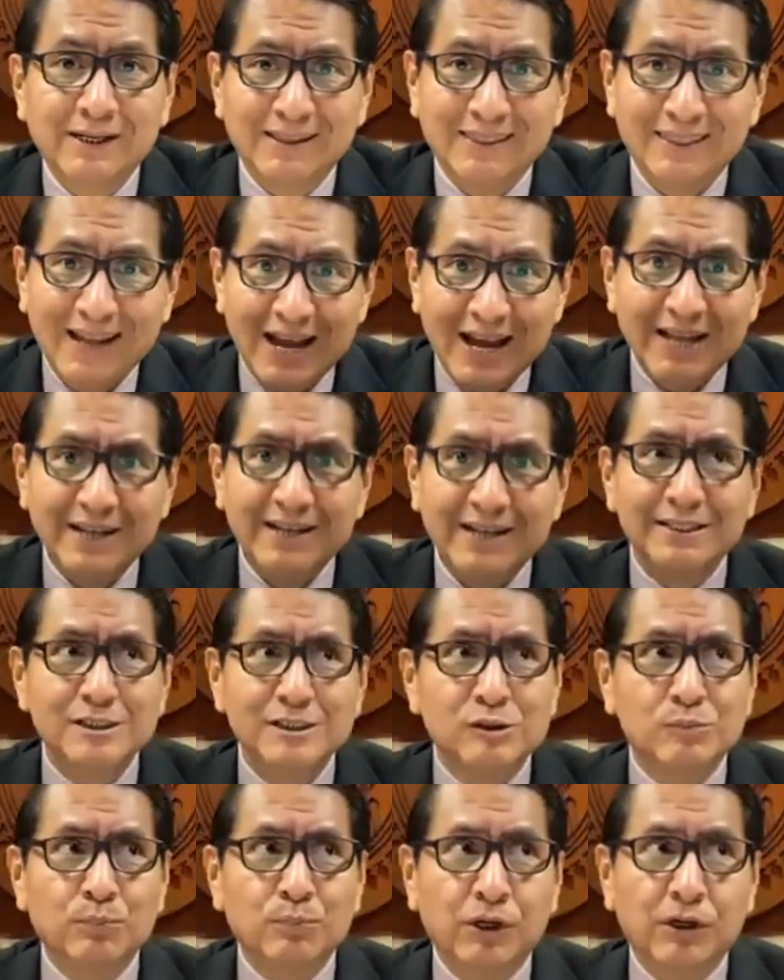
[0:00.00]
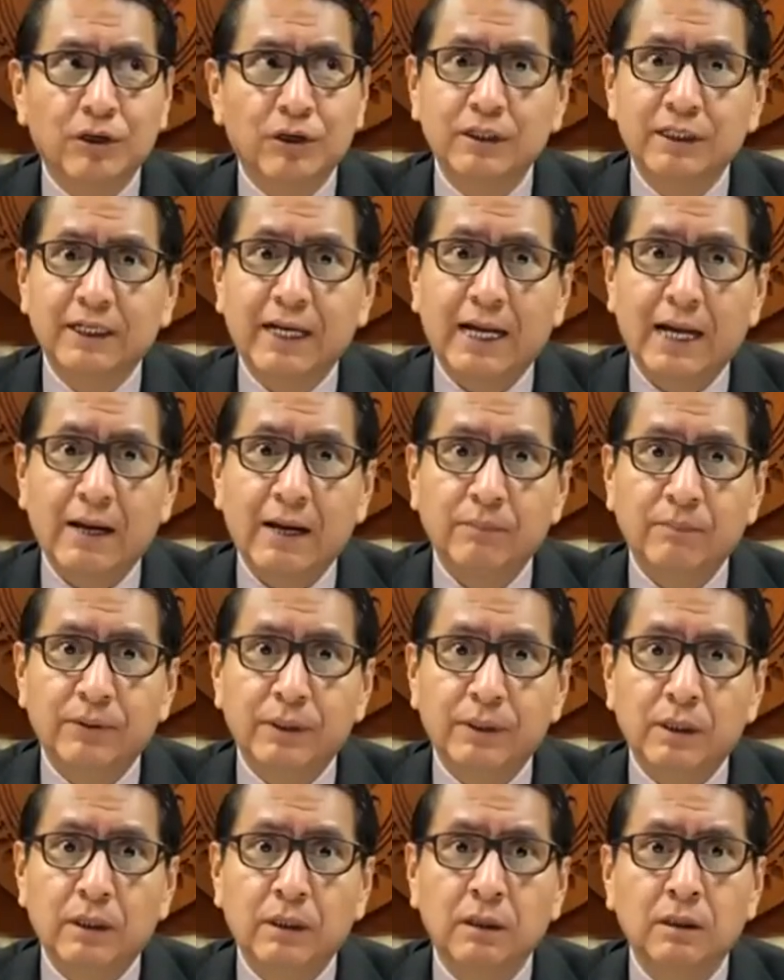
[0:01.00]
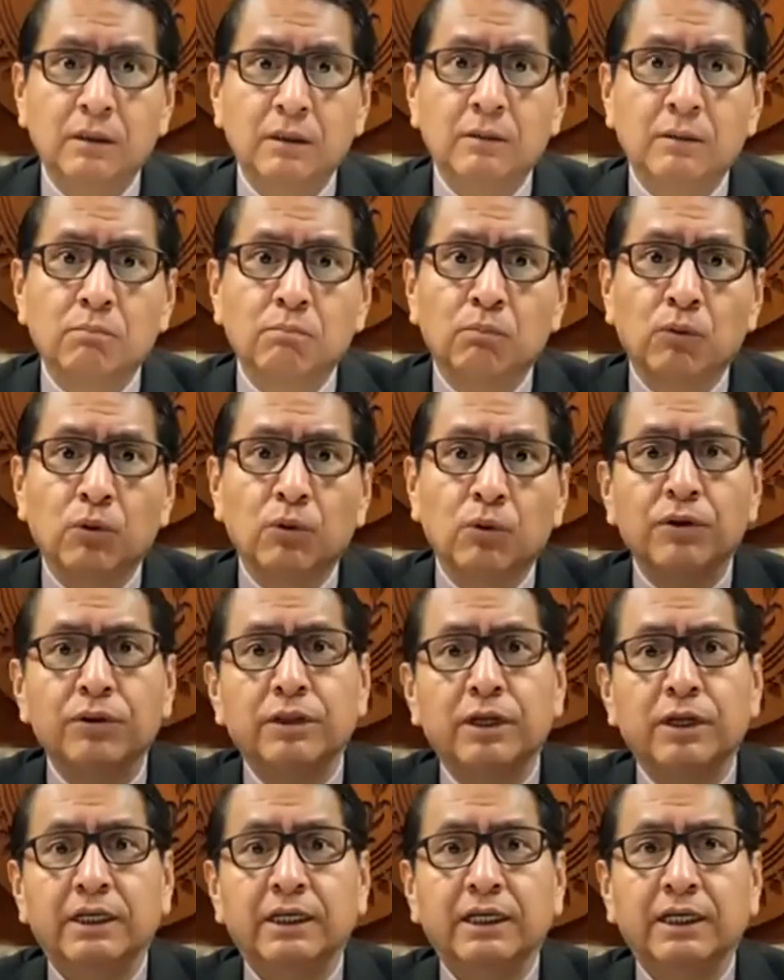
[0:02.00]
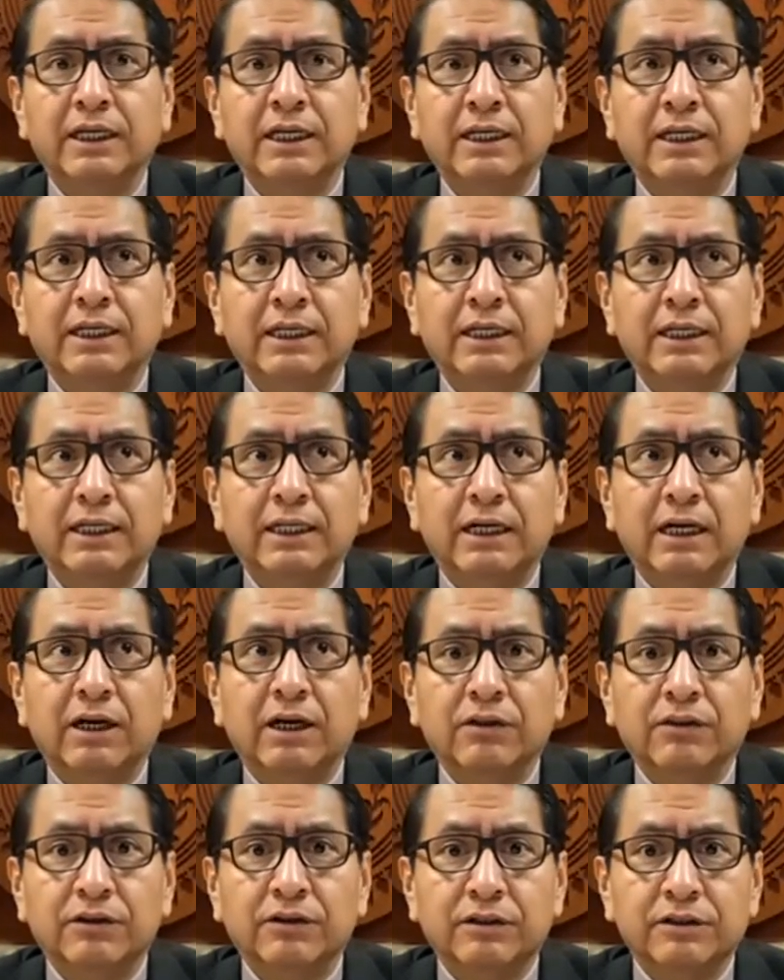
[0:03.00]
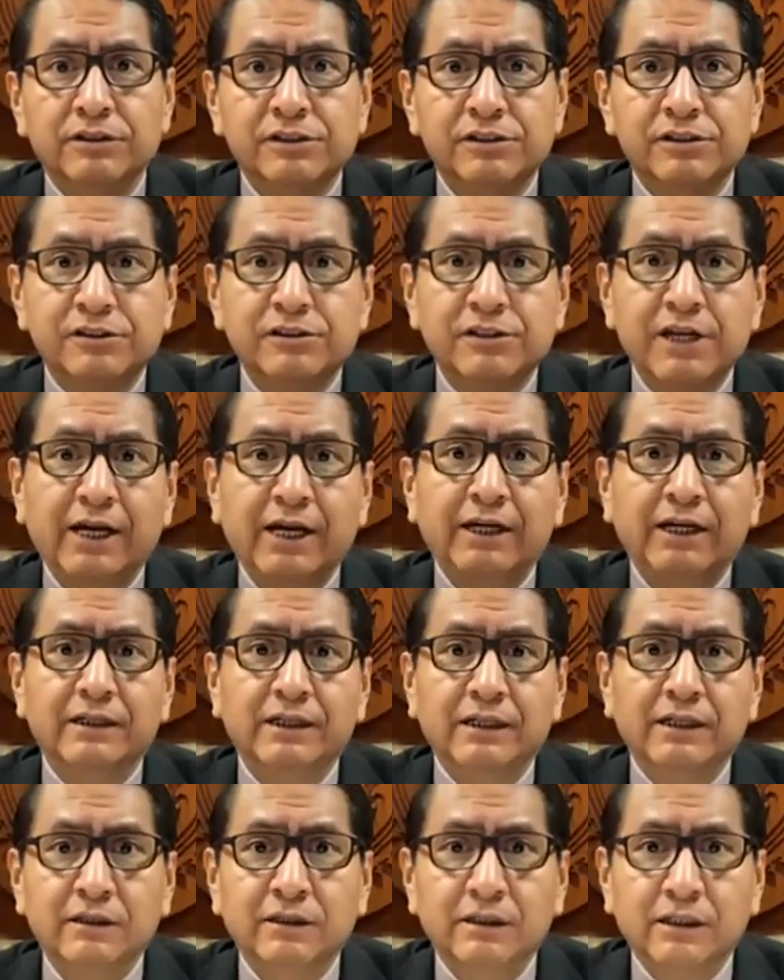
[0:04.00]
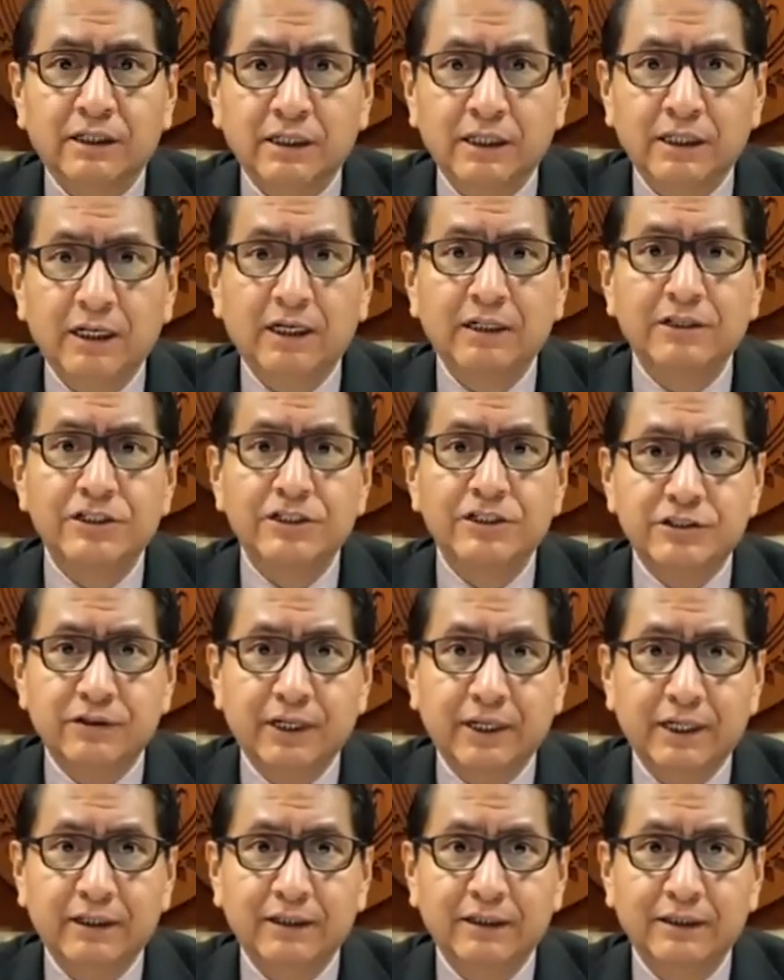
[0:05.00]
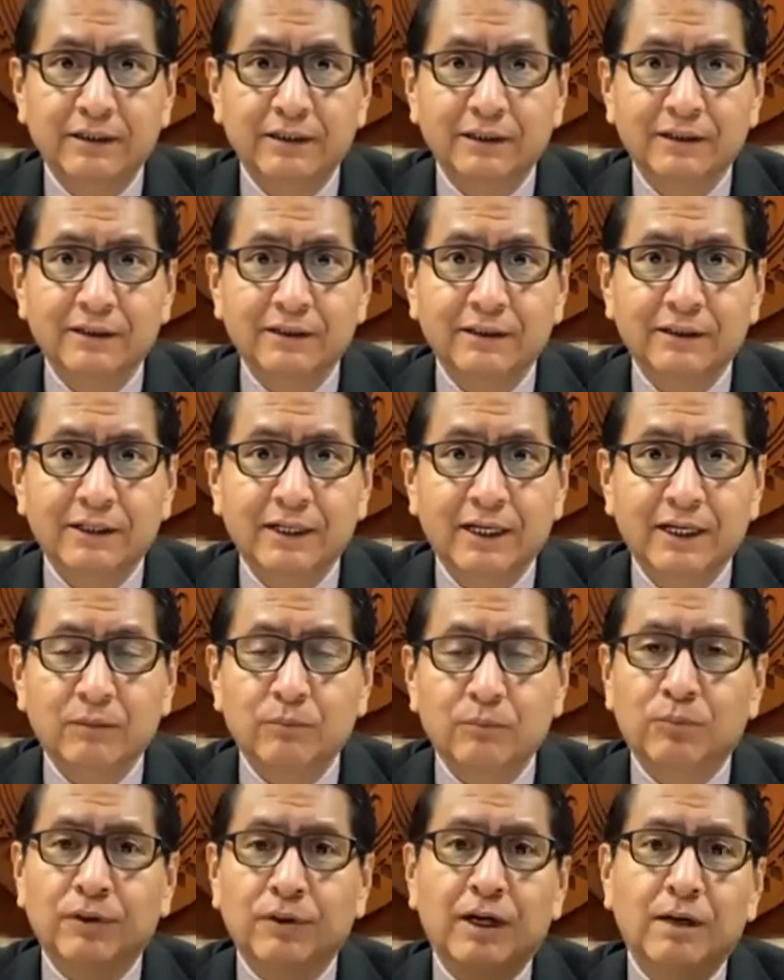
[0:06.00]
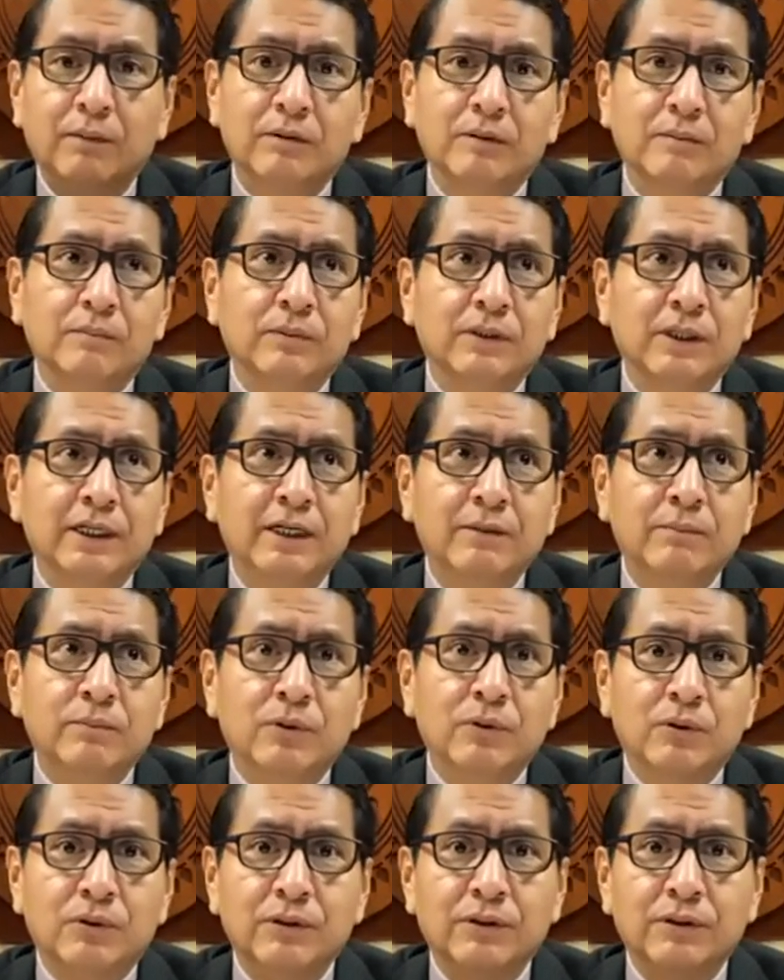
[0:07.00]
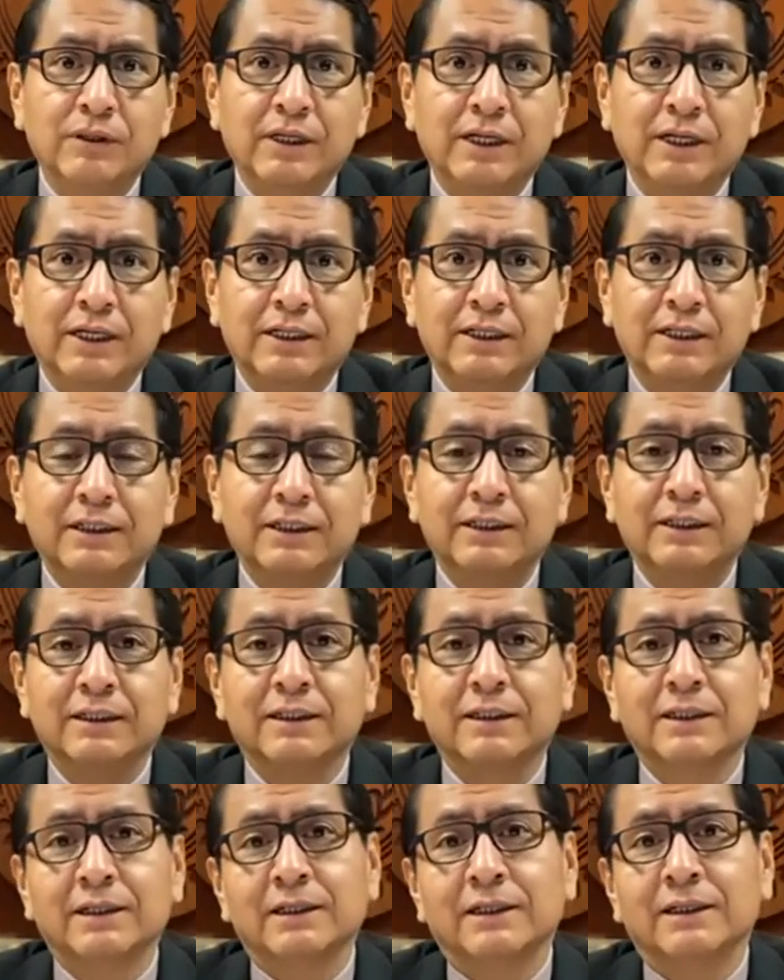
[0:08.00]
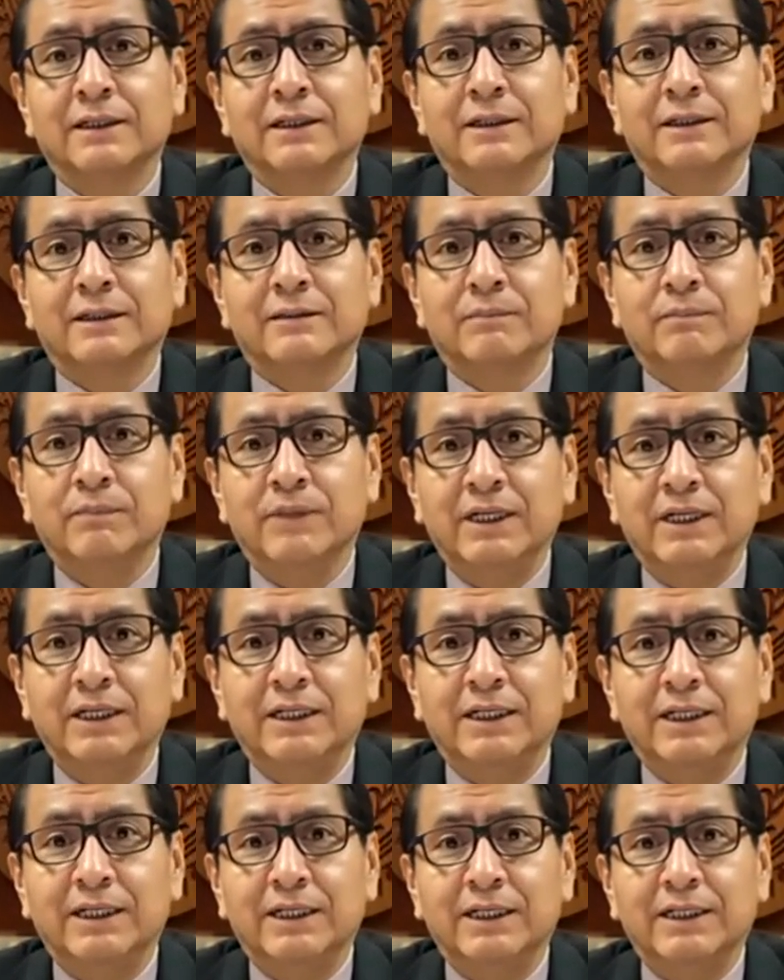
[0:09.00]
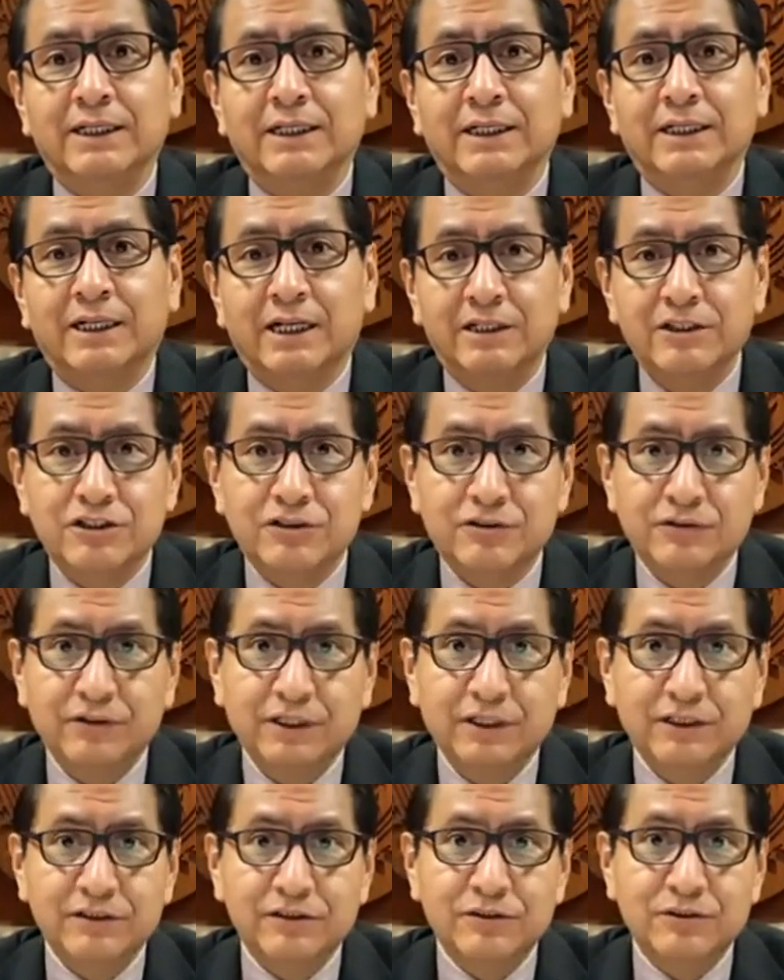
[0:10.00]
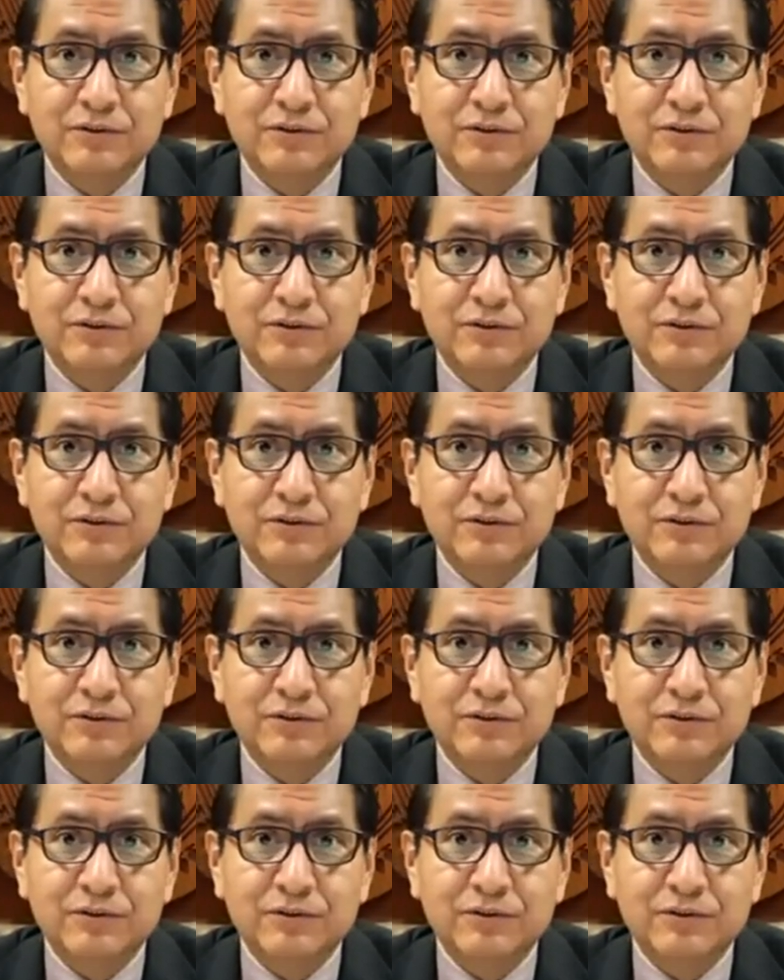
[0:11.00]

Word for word: That is per capita more than any other state in the country, and probably more than many countries